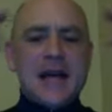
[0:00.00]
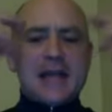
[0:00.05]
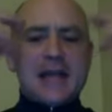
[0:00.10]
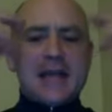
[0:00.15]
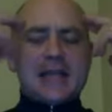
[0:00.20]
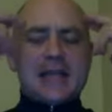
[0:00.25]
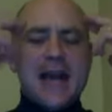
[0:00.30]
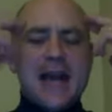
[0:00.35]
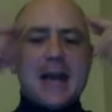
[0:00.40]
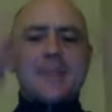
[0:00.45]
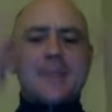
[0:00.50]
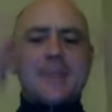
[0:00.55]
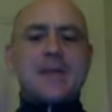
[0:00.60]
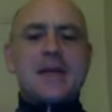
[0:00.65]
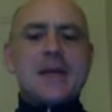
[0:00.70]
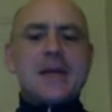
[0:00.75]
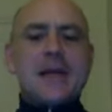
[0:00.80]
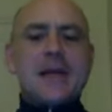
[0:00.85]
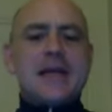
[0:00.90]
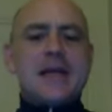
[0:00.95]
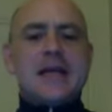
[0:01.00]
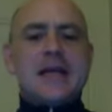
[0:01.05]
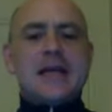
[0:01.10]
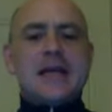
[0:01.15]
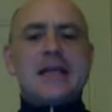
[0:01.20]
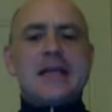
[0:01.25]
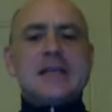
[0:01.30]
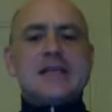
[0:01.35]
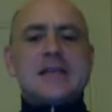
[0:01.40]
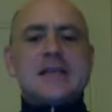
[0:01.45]
tapping
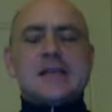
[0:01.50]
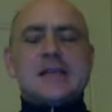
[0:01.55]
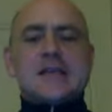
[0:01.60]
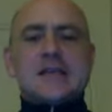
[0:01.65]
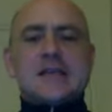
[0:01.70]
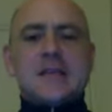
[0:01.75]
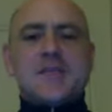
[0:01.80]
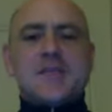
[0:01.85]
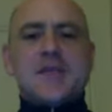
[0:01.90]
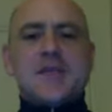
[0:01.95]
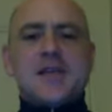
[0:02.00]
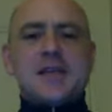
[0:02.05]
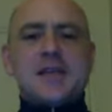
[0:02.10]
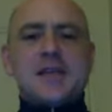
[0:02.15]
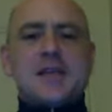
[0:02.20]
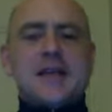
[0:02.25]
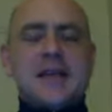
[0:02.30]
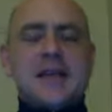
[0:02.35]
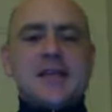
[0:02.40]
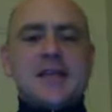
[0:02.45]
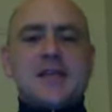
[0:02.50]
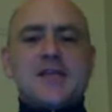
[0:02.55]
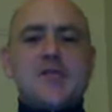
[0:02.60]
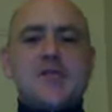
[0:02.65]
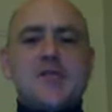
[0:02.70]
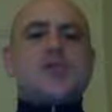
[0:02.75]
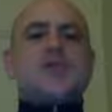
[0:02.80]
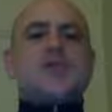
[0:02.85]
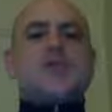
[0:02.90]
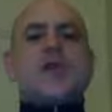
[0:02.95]
is something that is
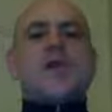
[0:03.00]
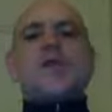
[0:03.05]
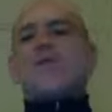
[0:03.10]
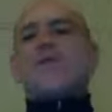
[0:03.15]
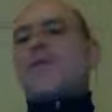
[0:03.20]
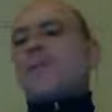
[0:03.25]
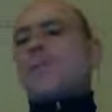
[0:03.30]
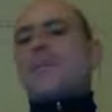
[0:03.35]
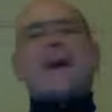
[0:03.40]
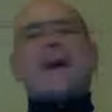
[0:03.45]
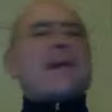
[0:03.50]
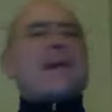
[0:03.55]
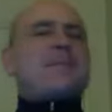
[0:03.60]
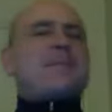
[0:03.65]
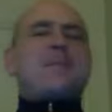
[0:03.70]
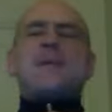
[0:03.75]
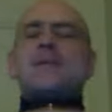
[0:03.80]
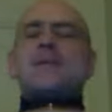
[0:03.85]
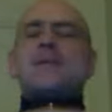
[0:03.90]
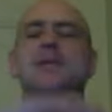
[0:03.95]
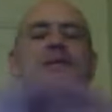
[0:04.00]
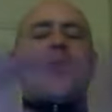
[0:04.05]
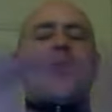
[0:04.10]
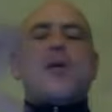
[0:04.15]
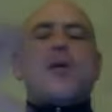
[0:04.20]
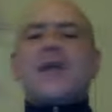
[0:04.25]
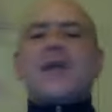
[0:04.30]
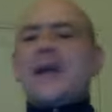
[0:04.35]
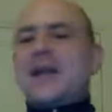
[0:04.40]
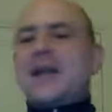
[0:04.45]
used by people of
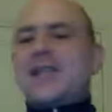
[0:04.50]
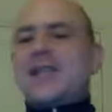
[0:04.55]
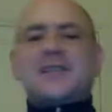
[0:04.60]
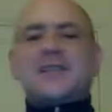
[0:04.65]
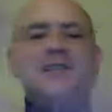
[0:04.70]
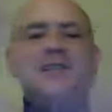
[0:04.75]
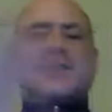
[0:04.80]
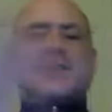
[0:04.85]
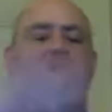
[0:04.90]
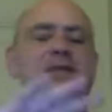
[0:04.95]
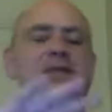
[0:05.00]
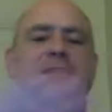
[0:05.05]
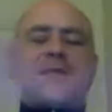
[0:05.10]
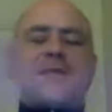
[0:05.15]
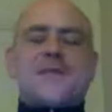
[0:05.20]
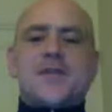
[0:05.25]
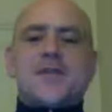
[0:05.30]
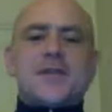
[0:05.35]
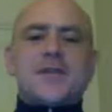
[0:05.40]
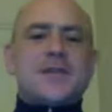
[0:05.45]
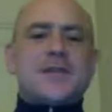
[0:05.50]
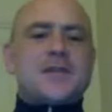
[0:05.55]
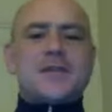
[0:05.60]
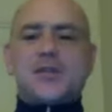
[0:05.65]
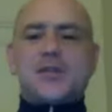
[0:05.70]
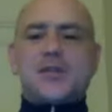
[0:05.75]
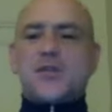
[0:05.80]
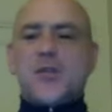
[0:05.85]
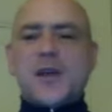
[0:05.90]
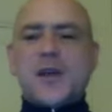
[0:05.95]
all ages in different
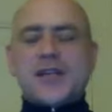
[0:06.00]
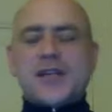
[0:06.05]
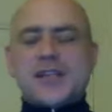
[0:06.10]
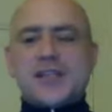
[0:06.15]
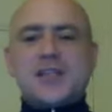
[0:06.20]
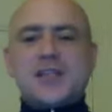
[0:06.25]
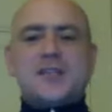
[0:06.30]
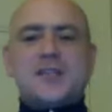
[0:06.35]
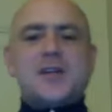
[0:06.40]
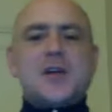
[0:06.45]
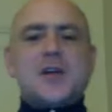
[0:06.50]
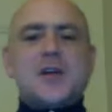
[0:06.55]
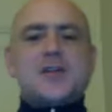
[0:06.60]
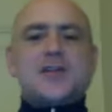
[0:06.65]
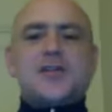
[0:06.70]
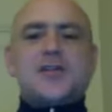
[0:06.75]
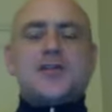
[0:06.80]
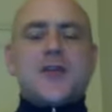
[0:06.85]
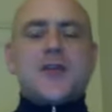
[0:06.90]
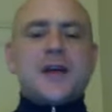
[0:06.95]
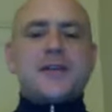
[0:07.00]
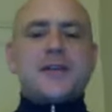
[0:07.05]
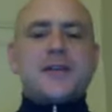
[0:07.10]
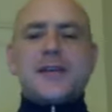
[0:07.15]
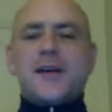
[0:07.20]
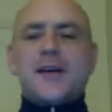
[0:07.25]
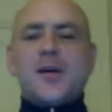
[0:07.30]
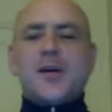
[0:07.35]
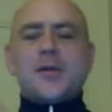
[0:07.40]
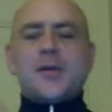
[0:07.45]
situations to try
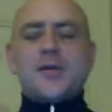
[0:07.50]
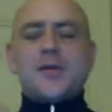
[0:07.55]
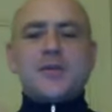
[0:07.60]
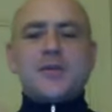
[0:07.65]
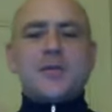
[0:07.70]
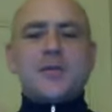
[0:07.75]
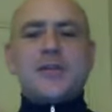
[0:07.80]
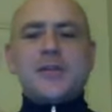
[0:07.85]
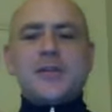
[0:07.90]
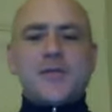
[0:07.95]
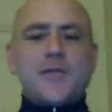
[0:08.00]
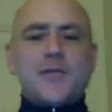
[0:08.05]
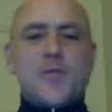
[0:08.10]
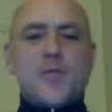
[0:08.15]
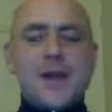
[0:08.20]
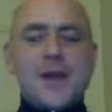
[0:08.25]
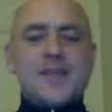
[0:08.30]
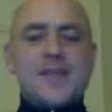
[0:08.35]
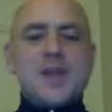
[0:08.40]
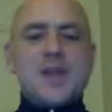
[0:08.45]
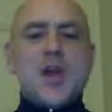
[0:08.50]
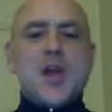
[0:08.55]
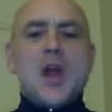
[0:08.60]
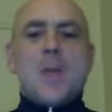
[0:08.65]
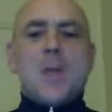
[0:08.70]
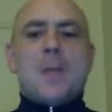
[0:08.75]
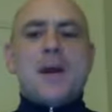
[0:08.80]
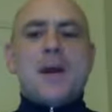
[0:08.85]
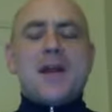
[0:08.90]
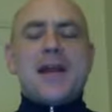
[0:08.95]
to help in different ways.
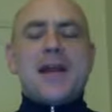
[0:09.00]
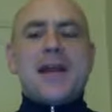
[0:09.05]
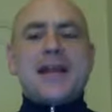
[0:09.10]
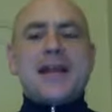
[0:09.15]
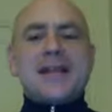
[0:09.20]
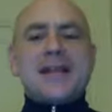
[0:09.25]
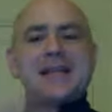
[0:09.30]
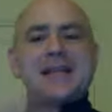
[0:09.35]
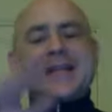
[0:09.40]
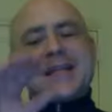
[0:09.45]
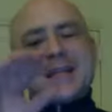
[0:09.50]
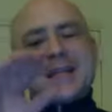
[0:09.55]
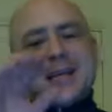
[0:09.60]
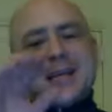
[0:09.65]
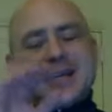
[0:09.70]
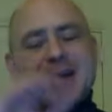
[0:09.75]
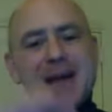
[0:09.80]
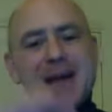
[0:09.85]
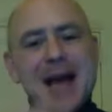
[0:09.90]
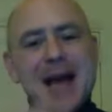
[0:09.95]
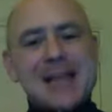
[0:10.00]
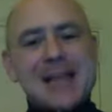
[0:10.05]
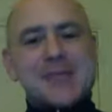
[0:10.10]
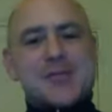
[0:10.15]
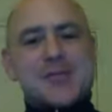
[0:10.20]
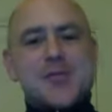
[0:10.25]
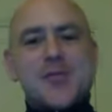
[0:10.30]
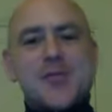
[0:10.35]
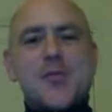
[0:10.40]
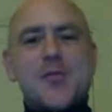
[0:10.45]
But in the
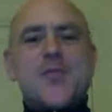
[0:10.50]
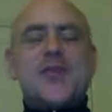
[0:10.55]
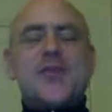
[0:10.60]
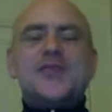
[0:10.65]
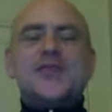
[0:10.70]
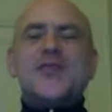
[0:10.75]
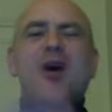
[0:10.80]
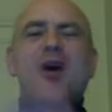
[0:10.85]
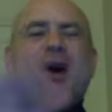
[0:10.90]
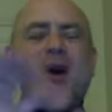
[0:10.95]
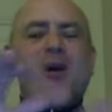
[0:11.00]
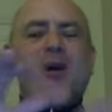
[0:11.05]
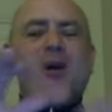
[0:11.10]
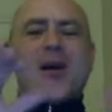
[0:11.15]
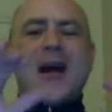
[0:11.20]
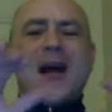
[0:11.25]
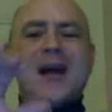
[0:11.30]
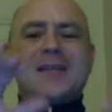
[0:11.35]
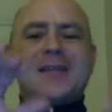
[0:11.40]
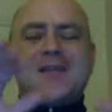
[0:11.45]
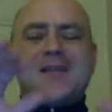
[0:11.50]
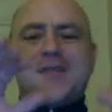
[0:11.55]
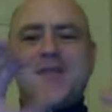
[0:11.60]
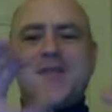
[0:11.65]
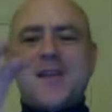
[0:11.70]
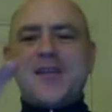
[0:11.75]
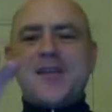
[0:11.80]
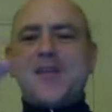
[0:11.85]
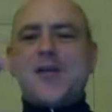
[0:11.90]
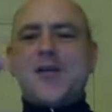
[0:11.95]
classroom, there's all kinds of
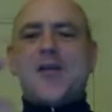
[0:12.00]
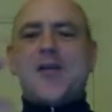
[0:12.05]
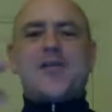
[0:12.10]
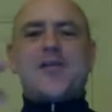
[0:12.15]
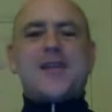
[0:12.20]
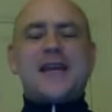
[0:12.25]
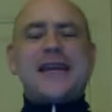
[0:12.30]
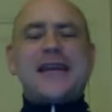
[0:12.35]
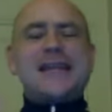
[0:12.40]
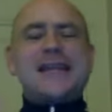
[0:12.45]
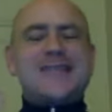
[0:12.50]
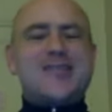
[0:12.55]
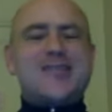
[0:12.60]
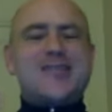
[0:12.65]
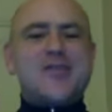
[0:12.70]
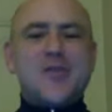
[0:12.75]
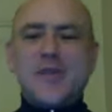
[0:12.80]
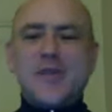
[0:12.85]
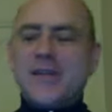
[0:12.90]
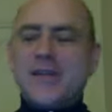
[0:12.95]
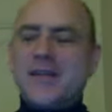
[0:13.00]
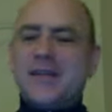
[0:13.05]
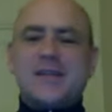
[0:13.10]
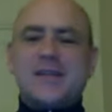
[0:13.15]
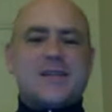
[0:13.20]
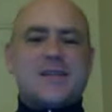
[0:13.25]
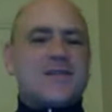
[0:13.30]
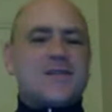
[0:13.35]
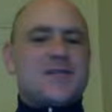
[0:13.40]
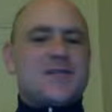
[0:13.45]
video of kids doing
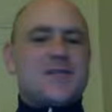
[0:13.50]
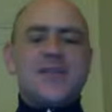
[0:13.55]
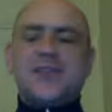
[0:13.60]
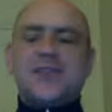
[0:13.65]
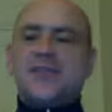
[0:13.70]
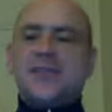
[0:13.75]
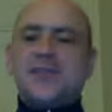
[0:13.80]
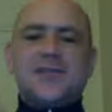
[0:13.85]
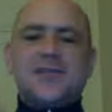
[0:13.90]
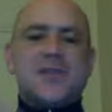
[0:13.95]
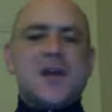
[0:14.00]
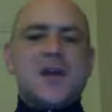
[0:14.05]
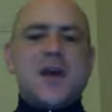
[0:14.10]
this, of teachers